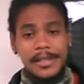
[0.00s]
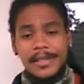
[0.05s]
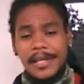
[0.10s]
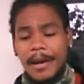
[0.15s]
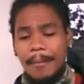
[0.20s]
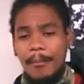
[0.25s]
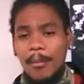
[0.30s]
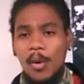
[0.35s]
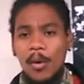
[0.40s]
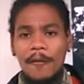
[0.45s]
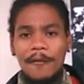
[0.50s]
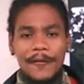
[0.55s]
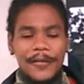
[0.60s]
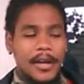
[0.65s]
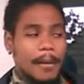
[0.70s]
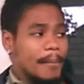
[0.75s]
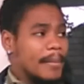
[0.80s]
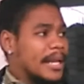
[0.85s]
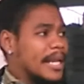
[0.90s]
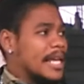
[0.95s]
They
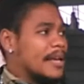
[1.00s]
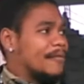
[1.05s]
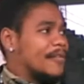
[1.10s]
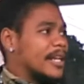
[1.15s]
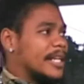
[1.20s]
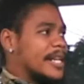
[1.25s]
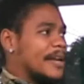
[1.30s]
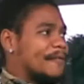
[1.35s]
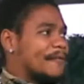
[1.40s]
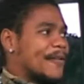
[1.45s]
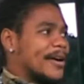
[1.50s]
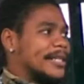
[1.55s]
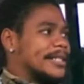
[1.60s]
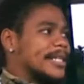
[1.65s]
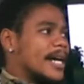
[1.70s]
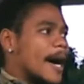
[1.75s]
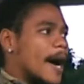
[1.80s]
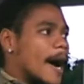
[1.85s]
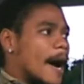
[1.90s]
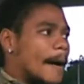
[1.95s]
move, you believe, in
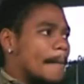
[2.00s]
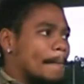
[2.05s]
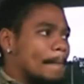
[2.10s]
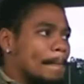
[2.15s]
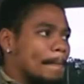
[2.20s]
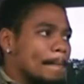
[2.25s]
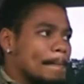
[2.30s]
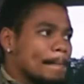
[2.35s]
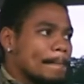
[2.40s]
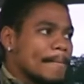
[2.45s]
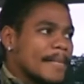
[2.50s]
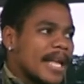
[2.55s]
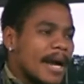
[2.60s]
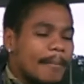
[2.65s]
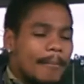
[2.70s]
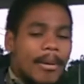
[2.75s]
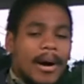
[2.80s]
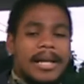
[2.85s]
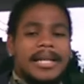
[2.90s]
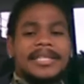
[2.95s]
different
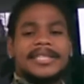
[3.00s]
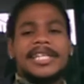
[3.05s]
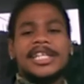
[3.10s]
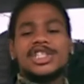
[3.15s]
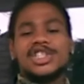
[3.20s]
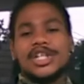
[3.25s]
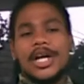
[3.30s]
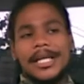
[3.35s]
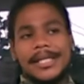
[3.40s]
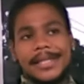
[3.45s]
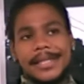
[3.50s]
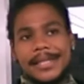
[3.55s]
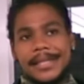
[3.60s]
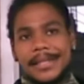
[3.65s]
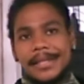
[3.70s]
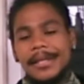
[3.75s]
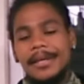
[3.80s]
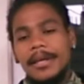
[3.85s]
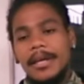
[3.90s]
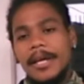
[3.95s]
politicians,
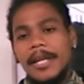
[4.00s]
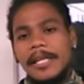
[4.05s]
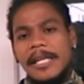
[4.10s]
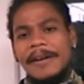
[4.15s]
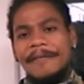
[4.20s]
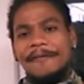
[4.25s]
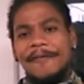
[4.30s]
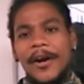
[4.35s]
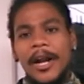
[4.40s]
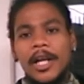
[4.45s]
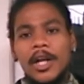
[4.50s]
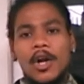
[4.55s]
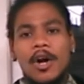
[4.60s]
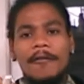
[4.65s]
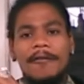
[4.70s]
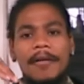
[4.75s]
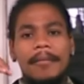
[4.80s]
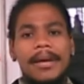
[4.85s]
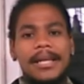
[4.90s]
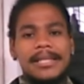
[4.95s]
different
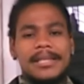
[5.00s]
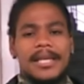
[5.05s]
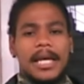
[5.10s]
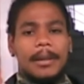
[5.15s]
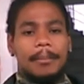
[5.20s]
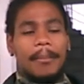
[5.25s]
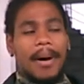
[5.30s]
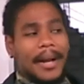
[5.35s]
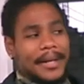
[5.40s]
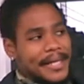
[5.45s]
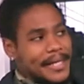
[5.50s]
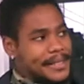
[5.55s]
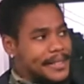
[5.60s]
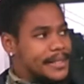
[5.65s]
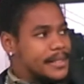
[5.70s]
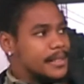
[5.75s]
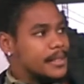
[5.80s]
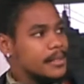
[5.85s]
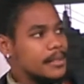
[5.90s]
governmental bodies,